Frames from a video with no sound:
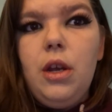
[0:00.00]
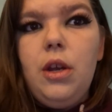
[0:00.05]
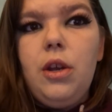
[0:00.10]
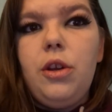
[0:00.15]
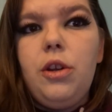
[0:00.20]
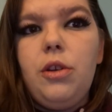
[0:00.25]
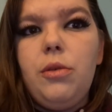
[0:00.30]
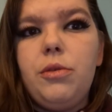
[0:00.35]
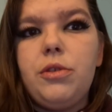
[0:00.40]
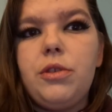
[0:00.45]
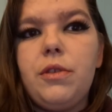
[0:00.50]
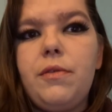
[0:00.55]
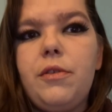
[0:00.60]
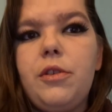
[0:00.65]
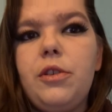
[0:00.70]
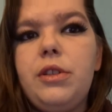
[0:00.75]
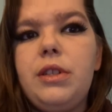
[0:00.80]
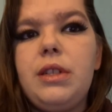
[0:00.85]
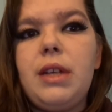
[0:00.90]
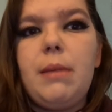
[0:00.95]
who was of
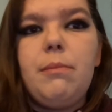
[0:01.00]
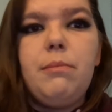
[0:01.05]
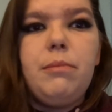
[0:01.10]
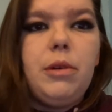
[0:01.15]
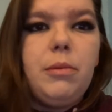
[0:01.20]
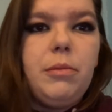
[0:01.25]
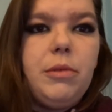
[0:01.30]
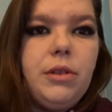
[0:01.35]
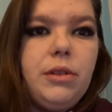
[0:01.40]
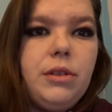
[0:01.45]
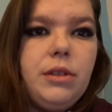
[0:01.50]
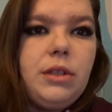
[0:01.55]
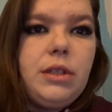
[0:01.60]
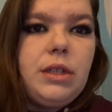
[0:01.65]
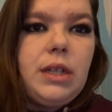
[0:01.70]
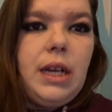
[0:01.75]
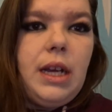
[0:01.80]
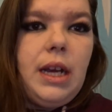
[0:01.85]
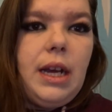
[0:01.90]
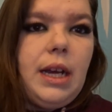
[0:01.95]
good temperament
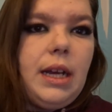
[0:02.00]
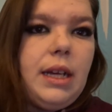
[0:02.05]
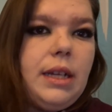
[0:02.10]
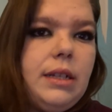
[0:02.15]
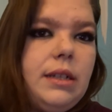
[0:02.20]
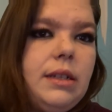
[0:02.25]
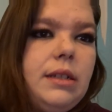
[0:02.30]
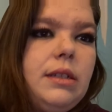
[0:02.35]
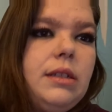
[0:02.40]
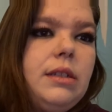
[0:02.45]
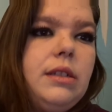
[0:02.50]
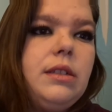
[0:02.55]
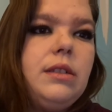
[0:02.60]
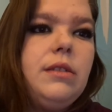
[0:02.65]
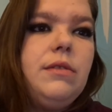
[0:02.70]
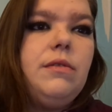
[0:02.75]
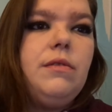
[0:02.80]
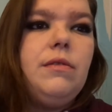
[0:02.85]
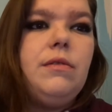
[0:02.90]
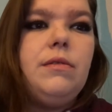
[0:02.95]
and
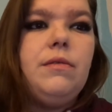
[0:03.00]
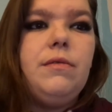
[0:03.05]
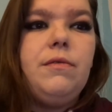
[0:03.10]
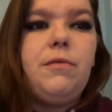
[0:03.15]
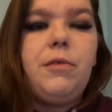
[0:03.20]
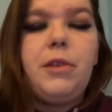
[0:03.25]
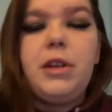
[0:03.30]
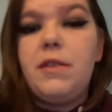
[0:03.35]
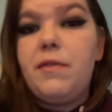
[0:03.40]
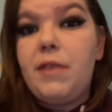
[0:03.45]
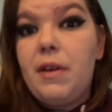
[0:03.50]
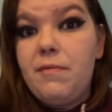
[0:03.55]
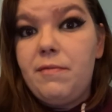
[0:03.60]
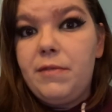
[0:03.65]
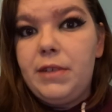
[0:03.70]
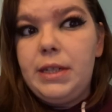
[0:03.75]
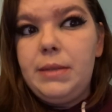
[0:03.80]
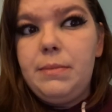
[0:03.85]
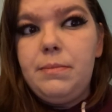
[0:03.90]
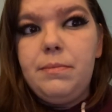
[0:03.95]
free of
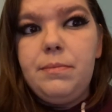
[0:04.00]
envy.